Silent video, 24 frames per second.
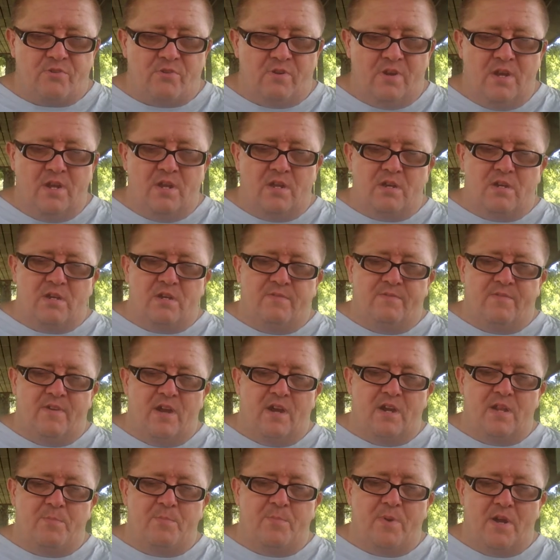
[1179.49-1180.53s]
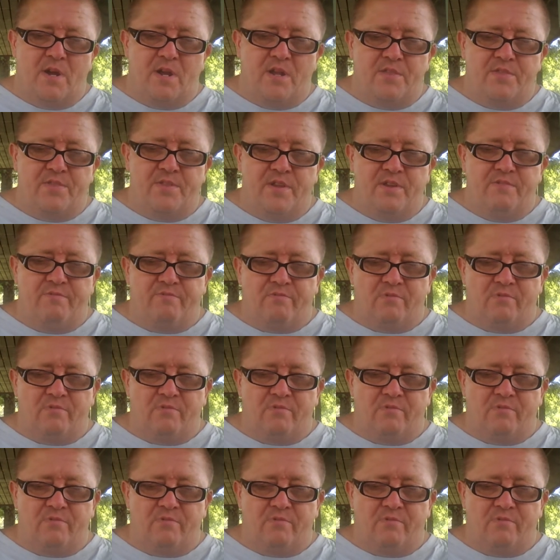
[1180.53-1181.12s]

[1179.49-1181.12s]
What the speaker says: 300 divided by the